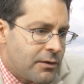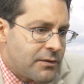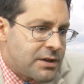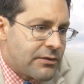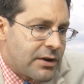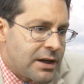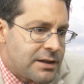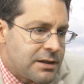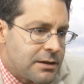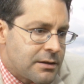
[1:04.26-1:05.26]
15th and
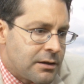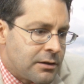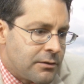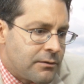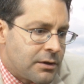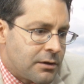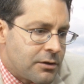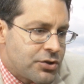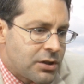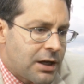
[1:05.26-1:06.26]
18th of
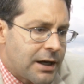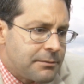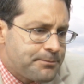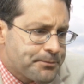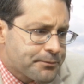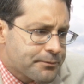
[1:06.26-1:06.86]
uh, July.